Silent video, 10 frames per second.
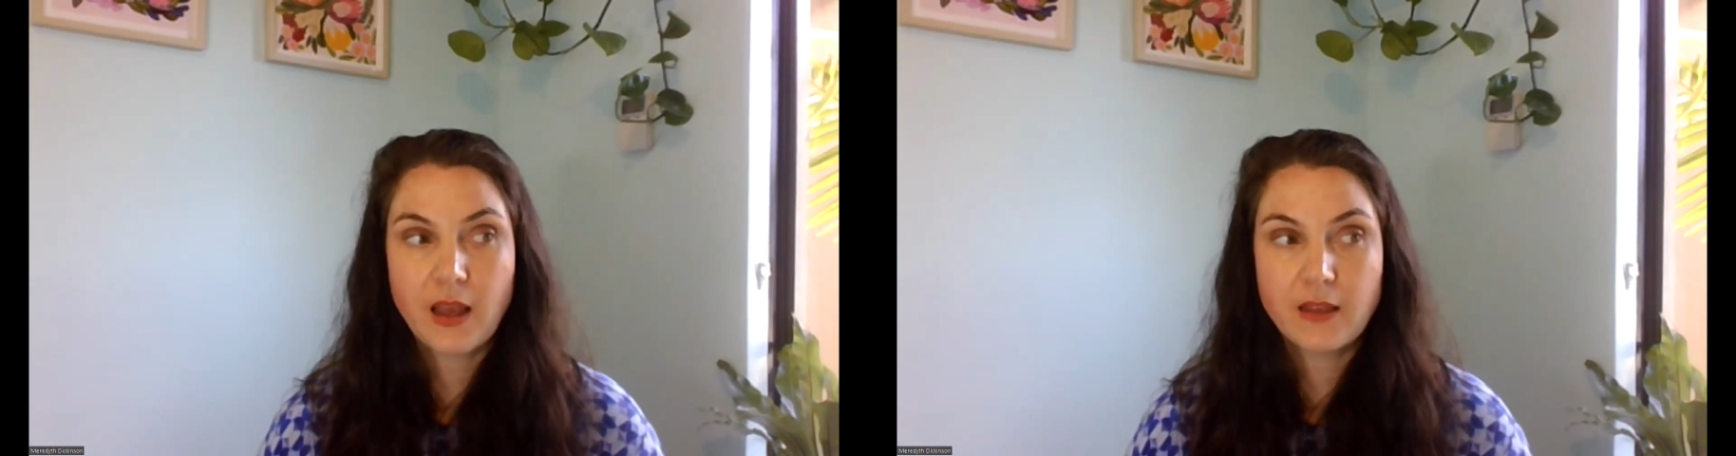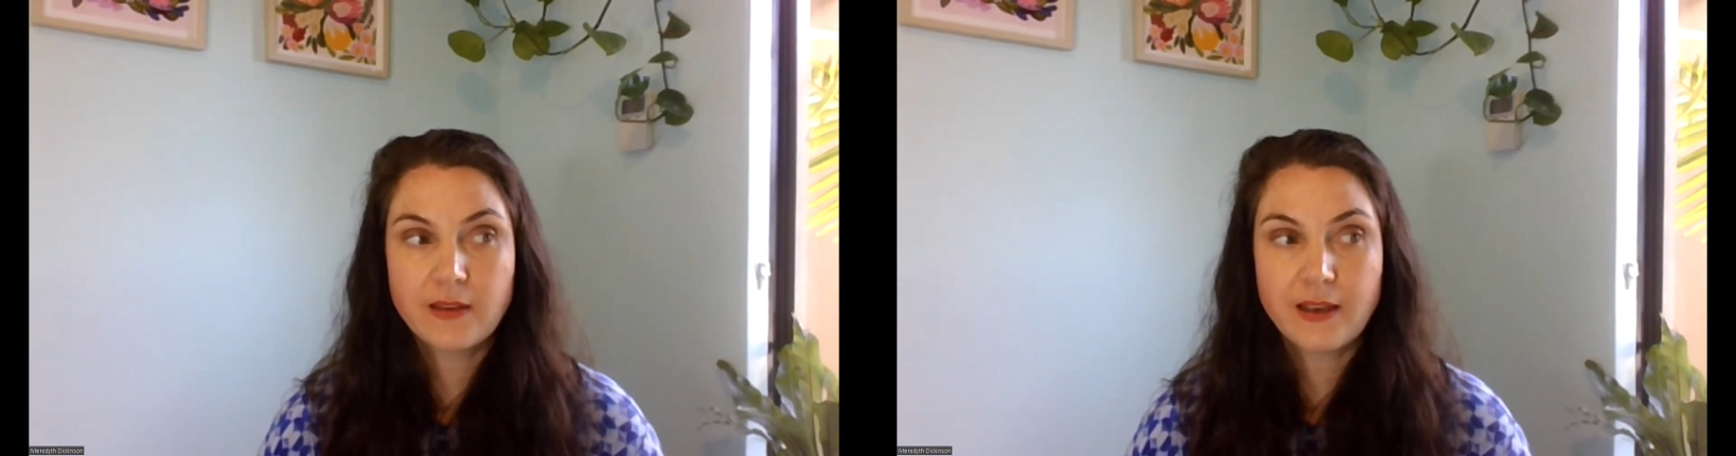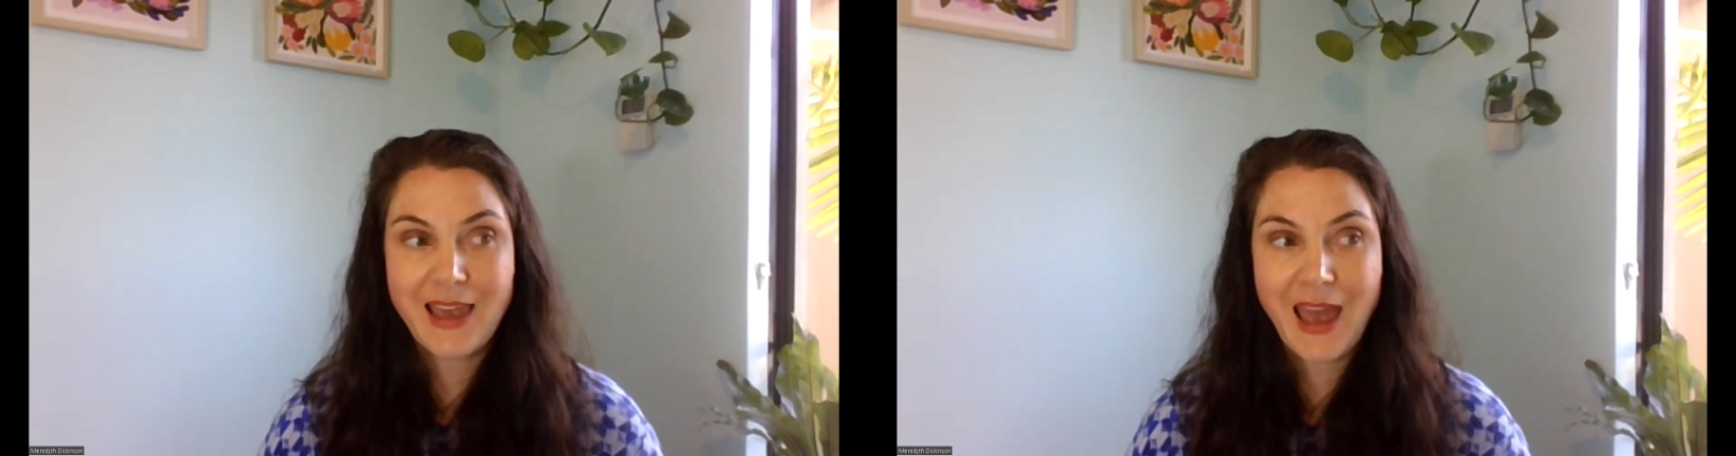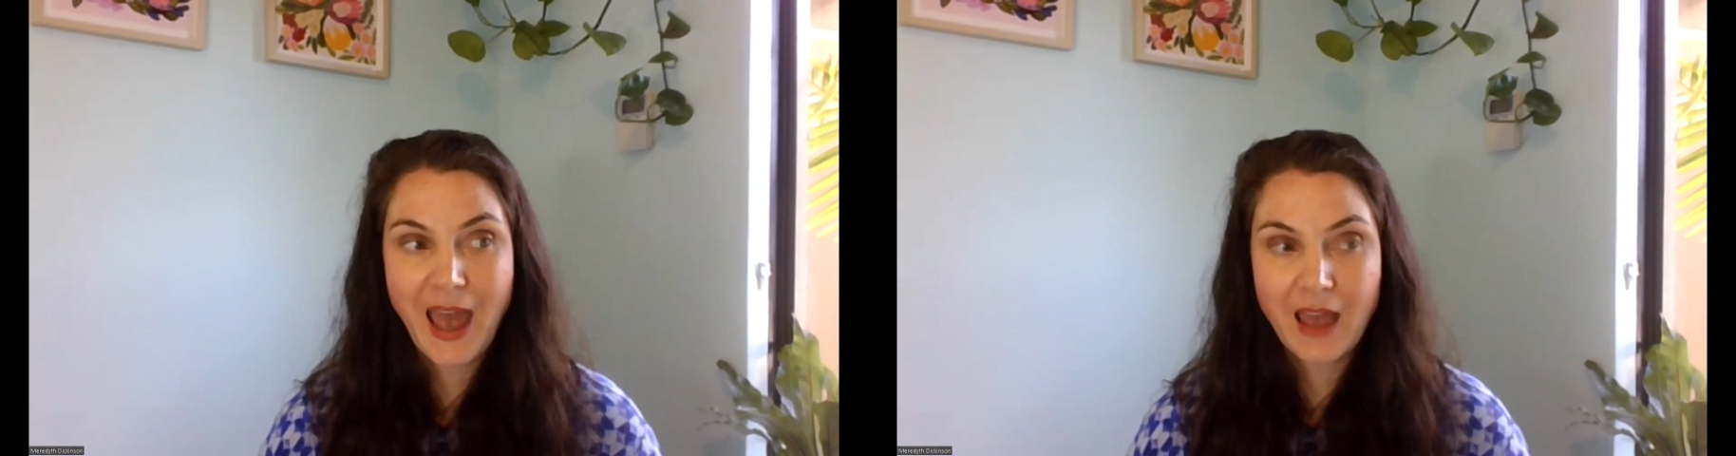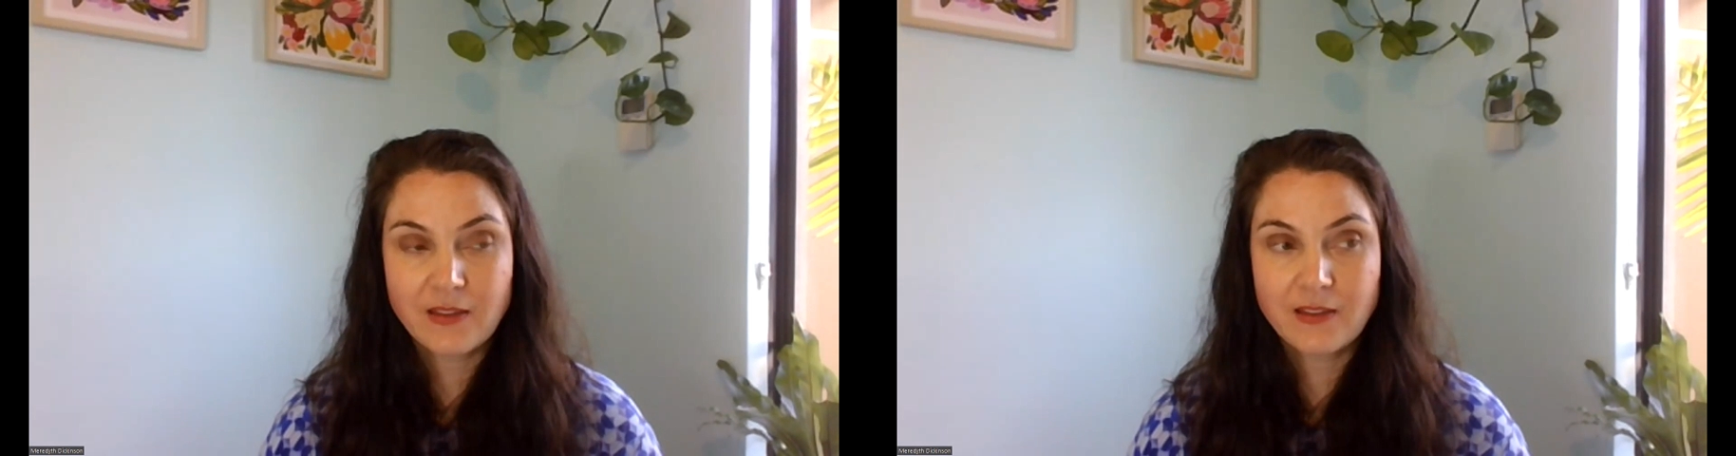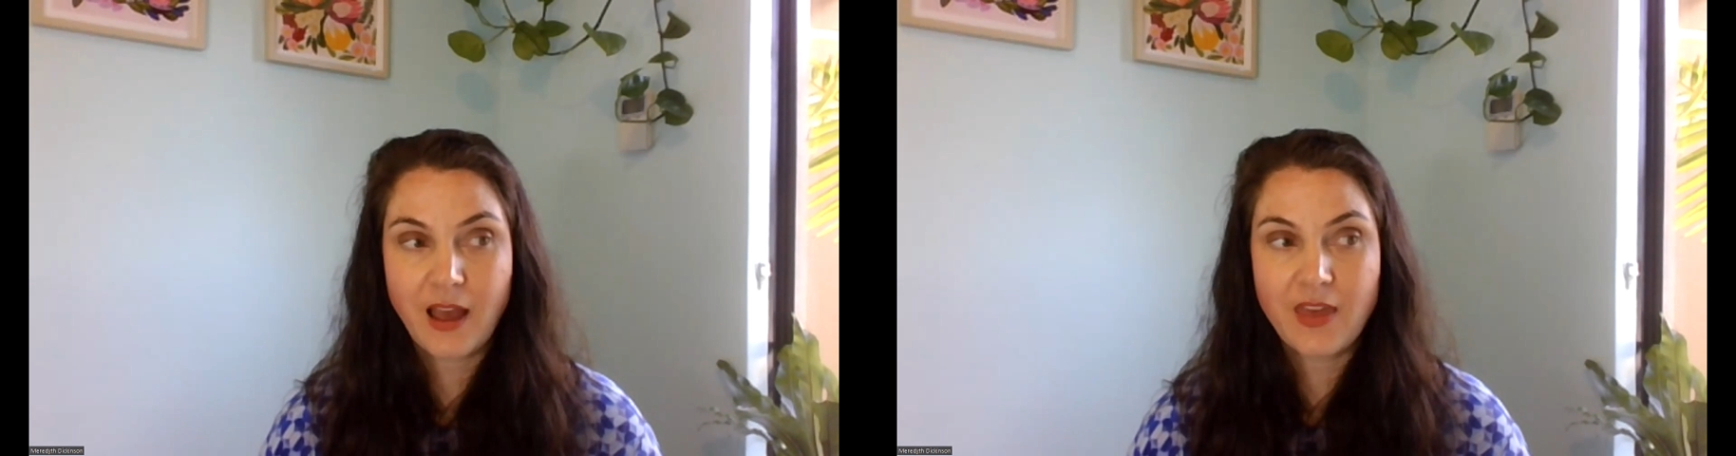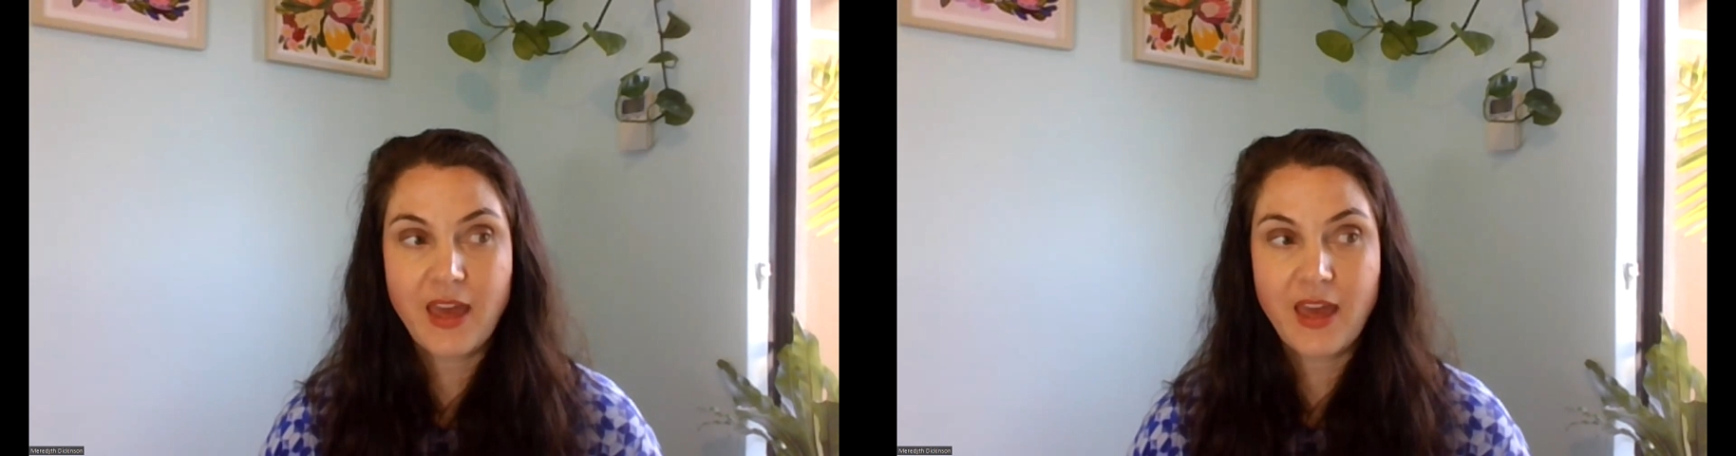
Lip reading: a cancer